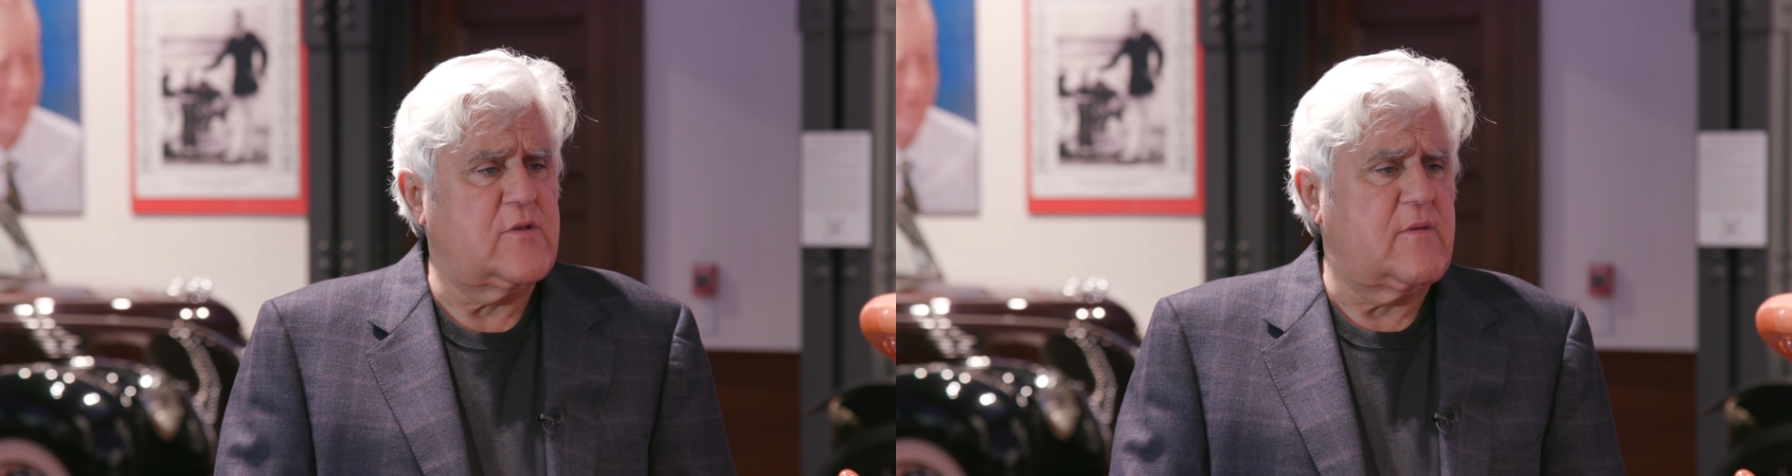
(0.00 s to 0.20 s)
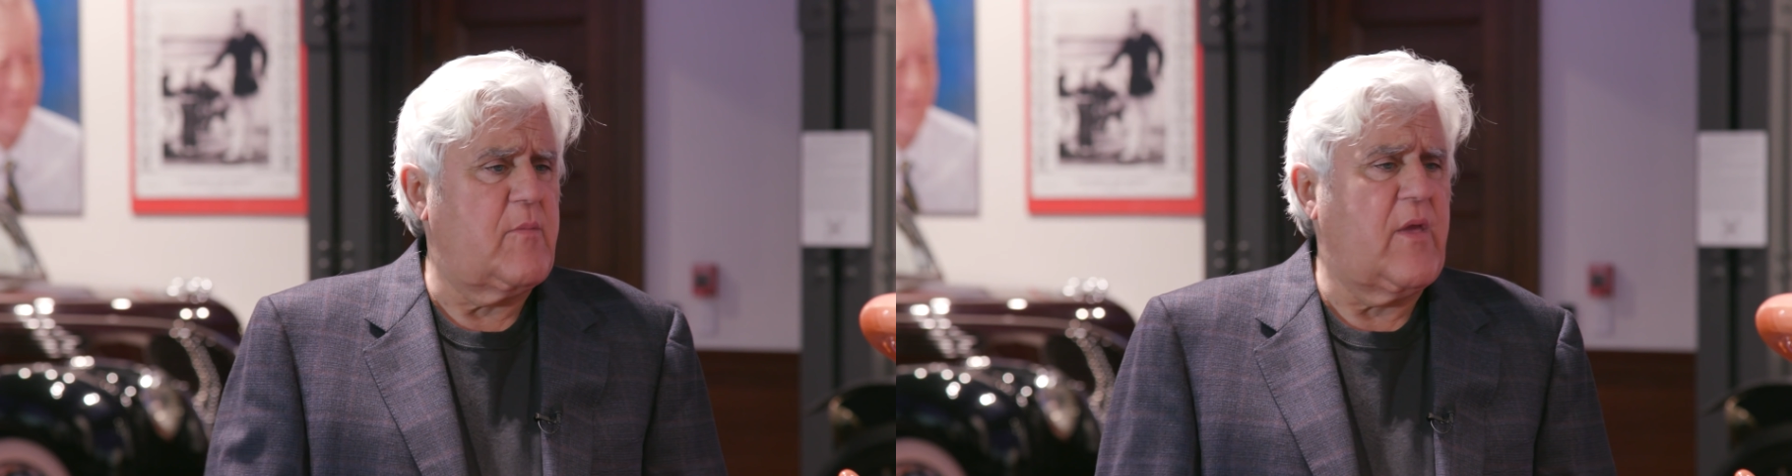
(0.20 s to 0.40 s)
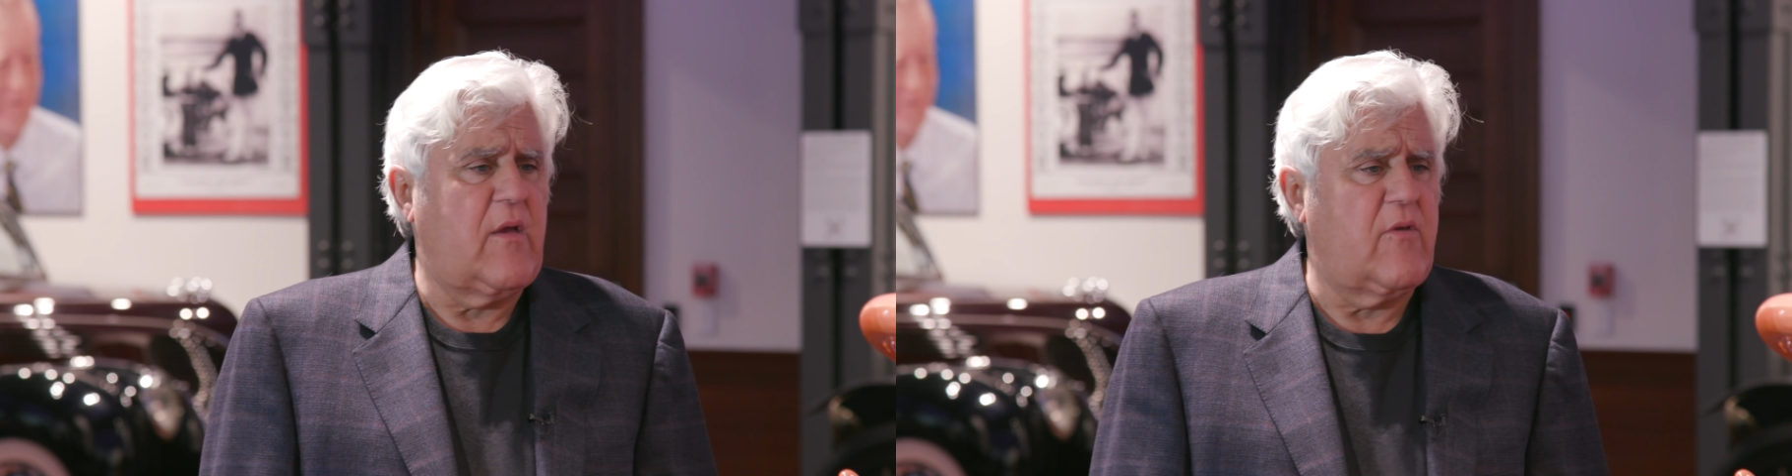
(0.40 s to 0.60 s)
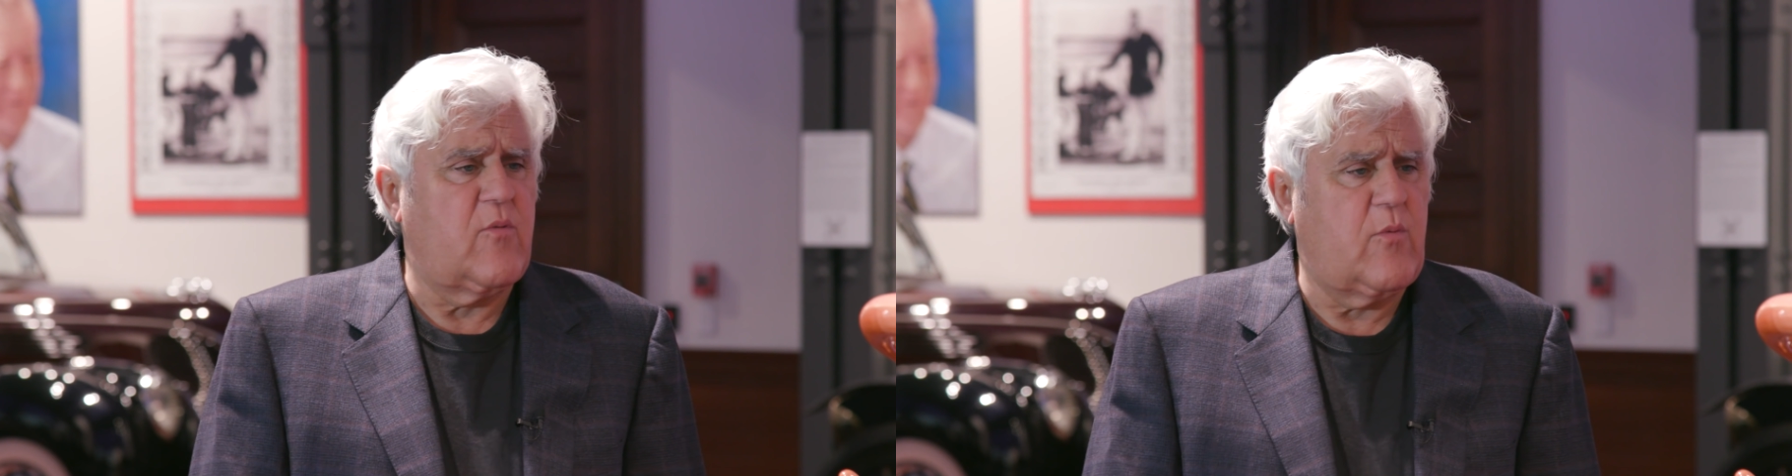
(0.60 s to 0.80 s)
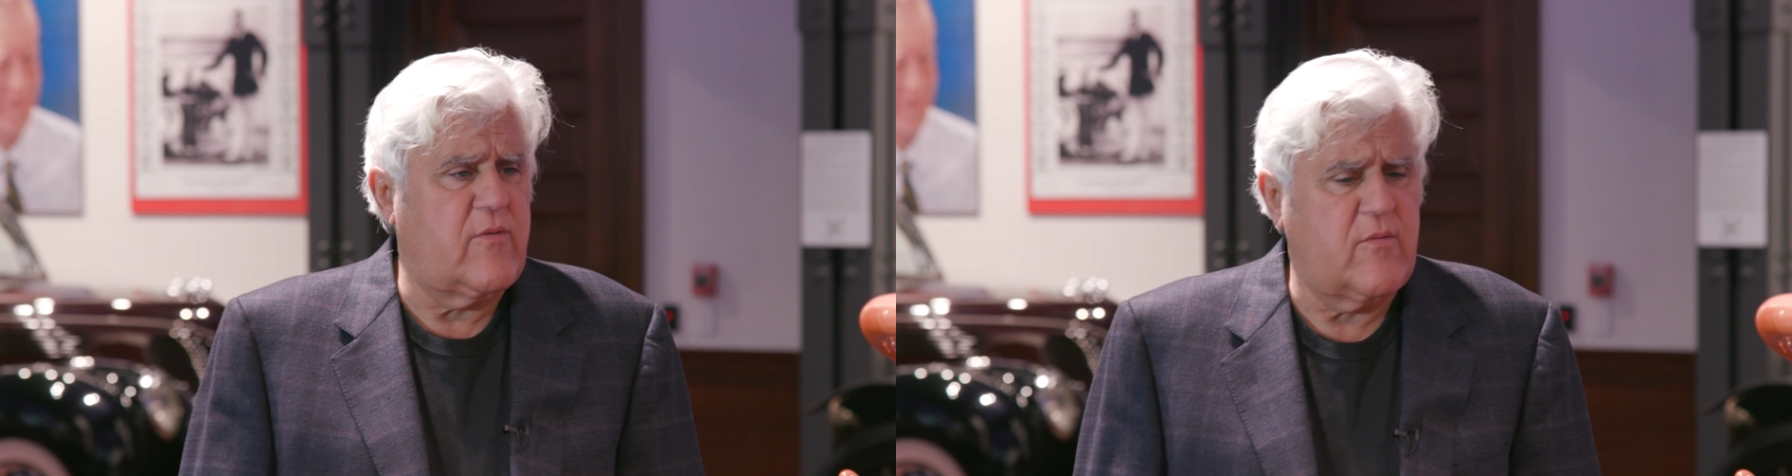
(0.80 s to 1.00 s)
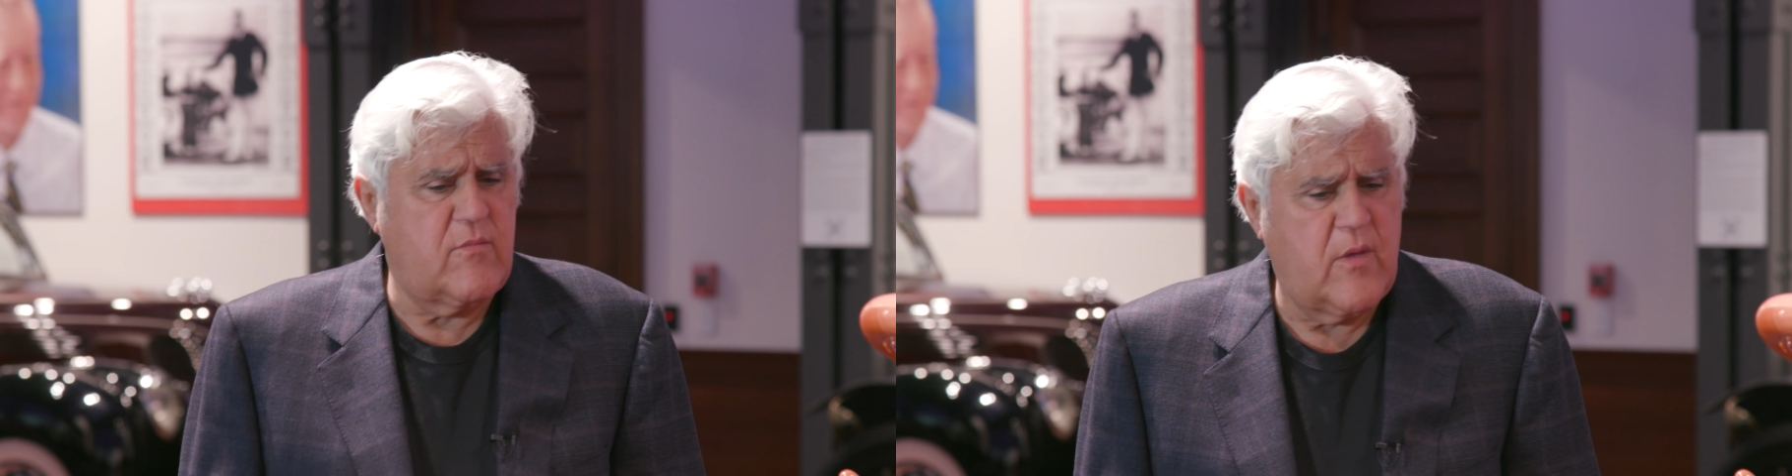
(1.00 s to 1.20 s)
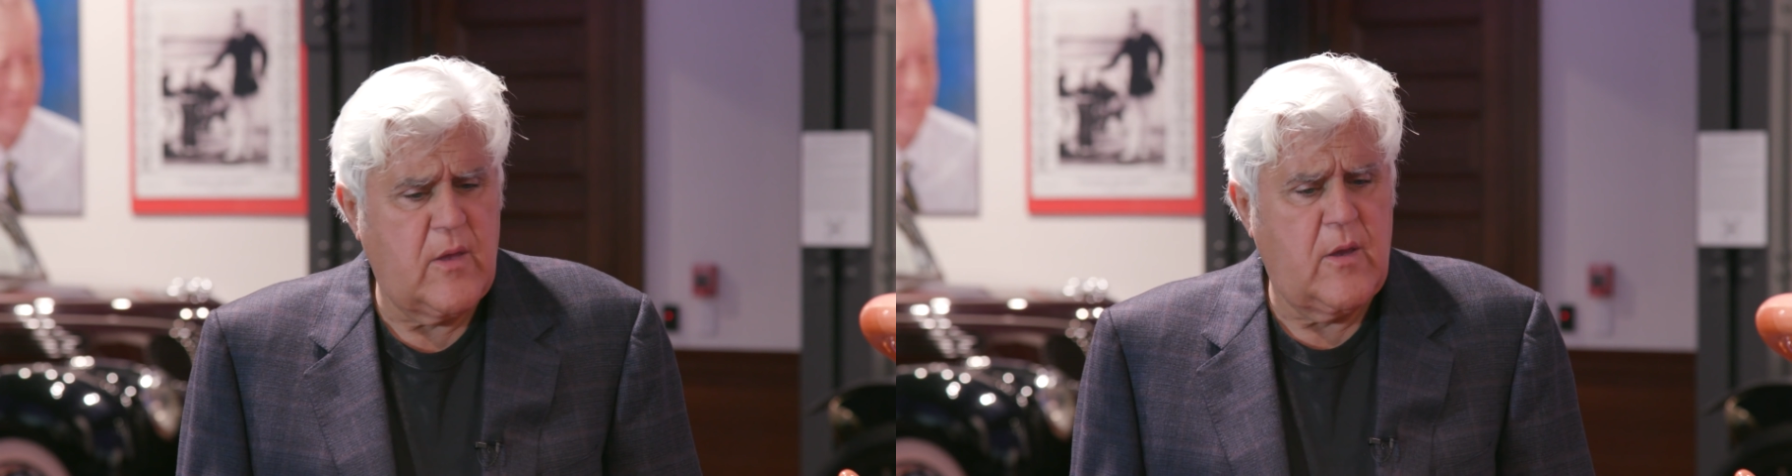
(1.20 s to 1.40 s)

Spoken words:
and something else wasn't.